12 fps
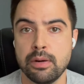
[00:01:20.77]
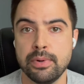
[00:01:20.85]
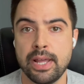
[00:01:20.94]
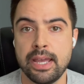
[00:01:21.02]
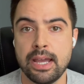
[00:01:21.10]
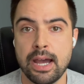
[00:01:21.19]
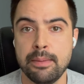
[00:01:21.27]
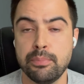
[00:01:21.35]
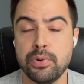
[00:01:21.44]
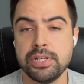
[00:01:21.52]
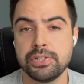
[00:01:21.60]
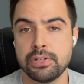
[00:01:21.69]
but I'm
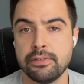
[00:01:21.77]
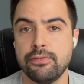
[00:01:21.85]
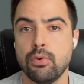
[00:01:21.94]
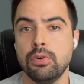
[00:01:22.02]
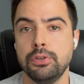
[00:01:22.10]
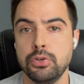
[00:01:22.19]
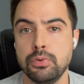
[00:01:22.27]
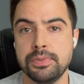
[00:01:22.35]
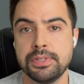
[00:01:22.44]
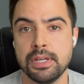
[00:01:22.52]
pretty sure for loops,